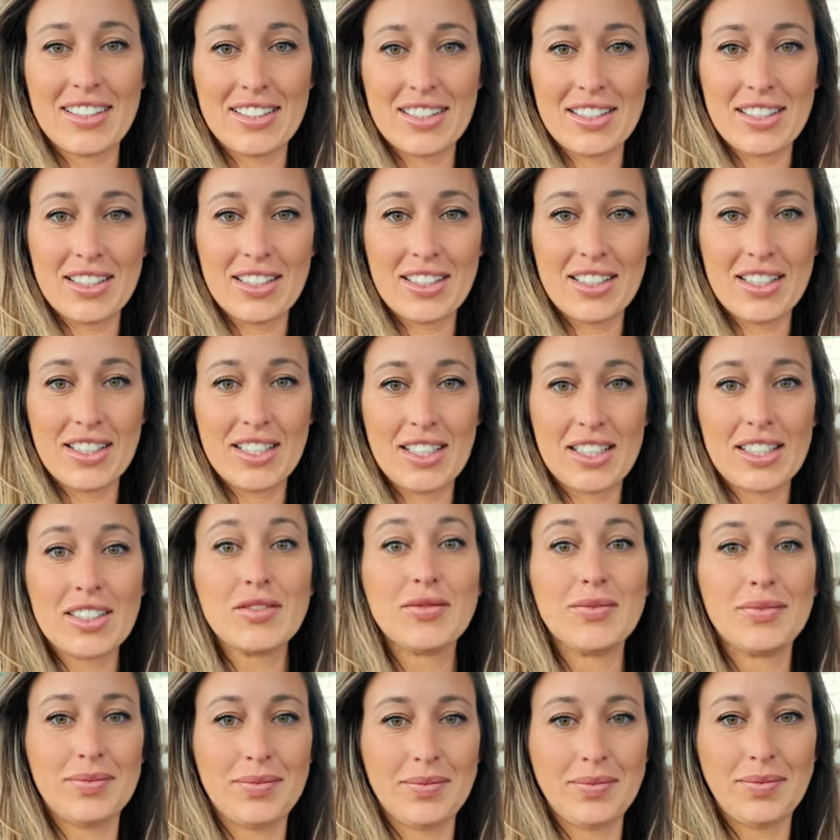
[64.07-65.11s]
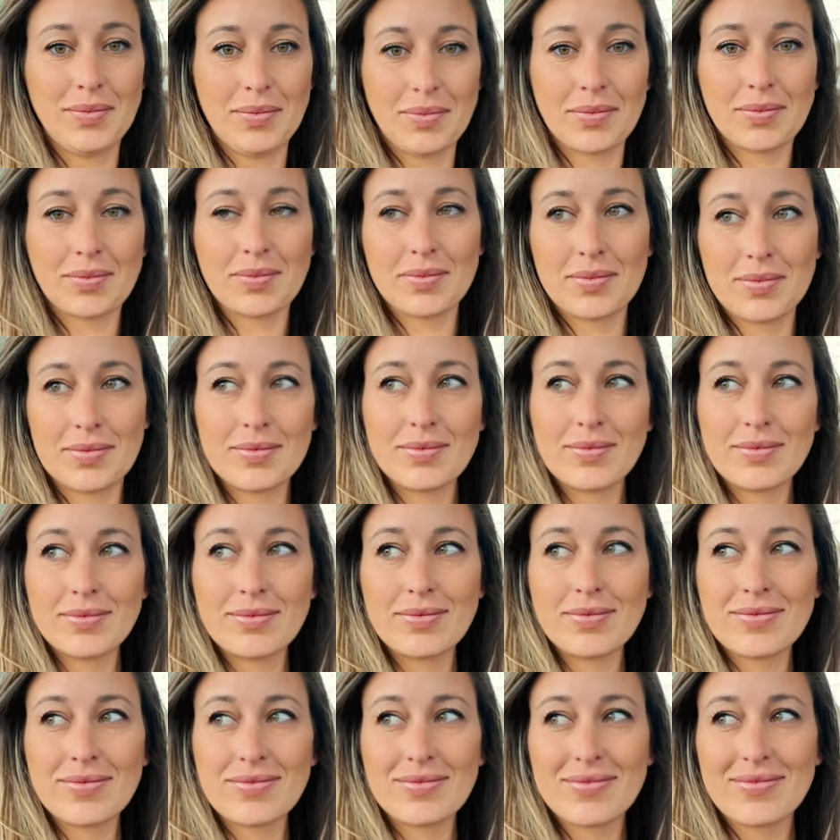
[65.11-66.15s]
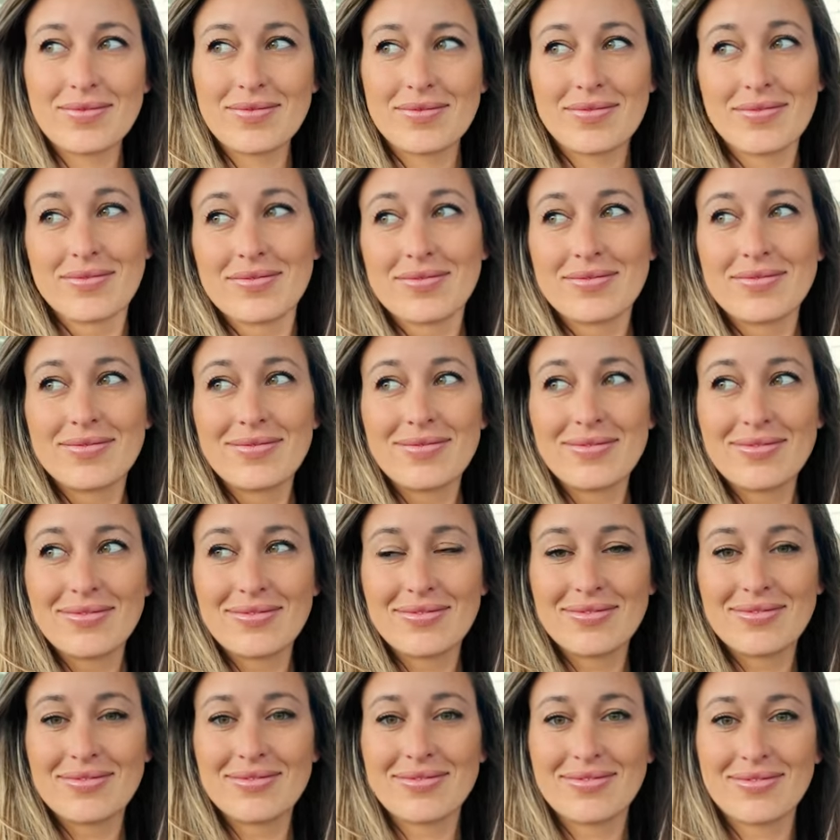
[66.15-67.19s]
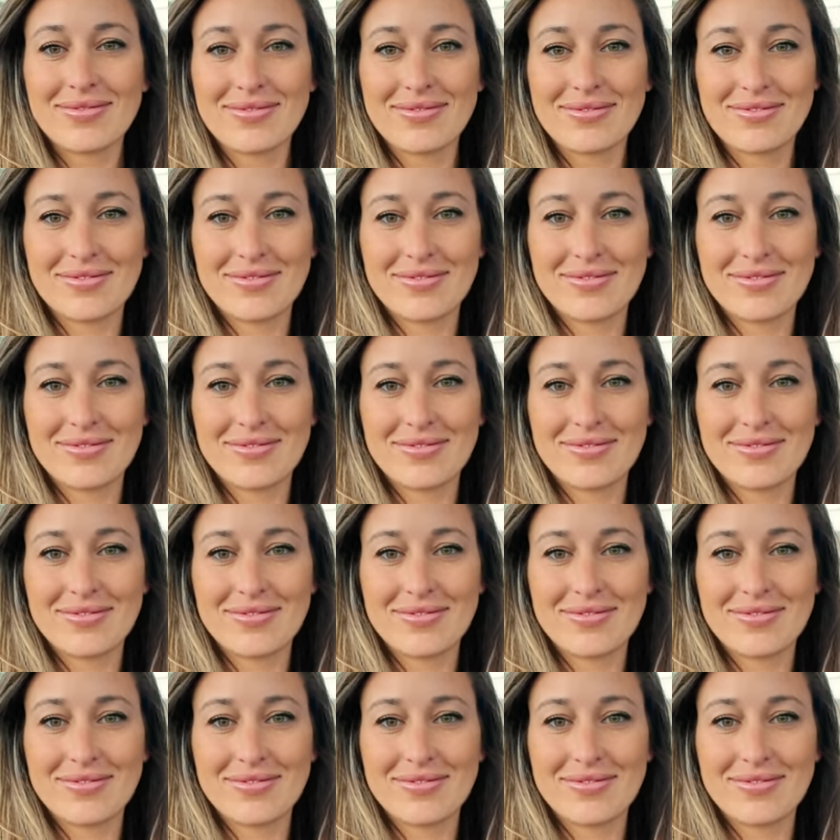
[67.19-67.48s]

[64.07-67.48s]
This person isn't speaking.